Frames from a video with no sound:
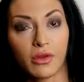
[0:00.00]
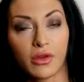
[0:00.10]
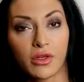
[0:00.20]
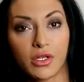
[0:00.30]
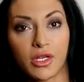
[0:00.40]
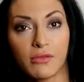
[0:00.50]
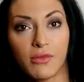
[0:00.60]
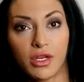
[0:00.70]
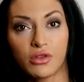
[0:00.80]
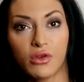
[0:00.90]
because you need to
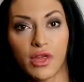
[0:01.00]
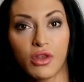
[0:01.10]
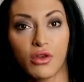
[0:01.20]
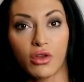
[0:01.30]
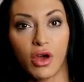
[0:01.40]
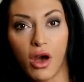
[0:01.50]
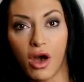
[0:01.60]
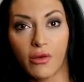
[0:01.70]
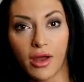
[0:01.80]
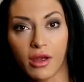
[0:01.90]
make sure that you've got your
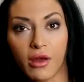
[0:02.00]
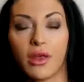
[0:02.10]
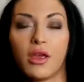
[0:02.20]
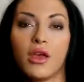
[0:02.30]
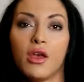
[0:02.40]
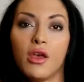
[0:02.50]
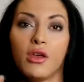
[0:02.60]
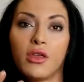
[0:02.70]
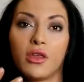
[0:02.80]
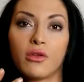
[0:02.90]
heart rate going,
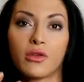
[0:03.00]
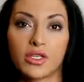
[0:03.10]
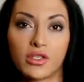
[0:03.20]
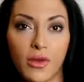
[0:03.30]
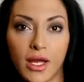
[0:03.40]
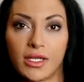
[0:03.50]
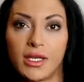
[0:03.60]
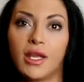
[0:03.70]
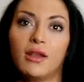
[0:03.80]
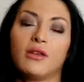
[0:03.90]
that you're
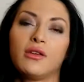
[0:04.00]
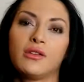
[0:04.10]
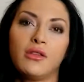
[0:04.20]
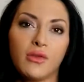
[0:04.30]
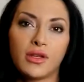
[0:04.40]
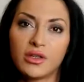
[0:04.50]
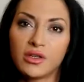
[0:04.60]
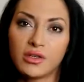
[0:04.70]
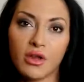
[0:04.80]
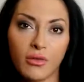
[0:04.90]
sweating, because otherwise you're
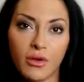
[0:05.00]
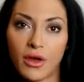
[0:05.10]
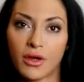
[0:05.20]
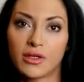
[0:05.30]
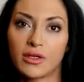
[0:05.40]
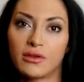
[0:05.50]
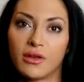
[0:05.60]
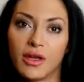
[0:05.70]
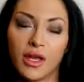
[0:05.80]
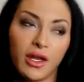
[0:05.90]
just not worked.
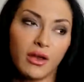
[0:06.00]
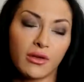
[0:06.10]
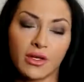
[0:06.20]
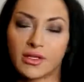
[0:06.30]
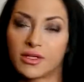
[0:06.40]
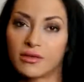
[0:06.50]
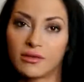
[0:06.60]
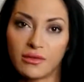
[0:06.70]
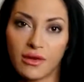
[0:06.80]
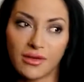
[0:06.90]
I know that's
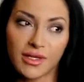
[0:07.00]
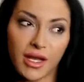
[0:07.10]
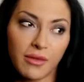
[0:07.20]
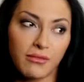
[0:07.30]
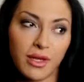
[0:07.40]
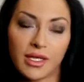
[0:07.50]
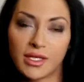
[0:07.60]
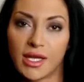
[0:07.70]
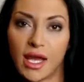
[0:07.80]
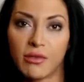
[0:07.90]
kind of mean to
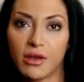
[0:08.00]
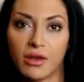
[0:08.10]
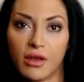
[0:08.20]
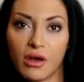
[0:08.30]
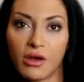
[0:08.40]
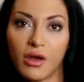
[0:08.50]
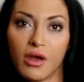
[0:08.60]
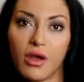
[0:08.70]
say, but you're not.